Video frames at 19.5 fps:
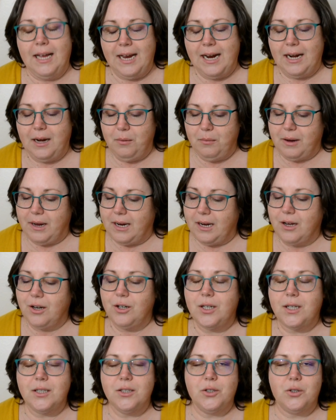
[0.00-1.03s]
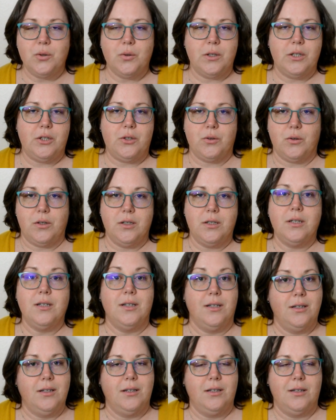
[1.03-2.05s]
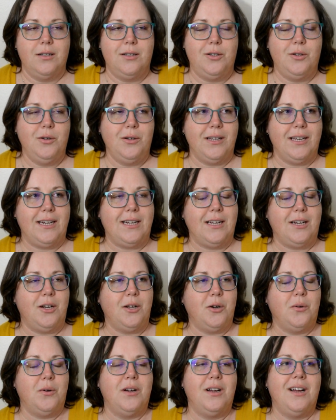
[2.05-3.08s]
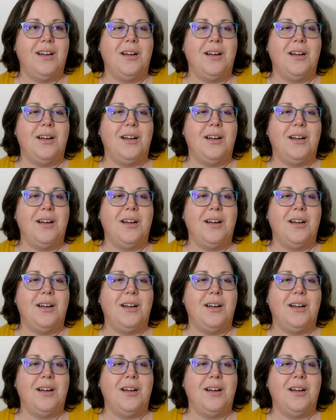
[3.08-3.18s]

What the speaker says: anyway, long story short, too late, I know,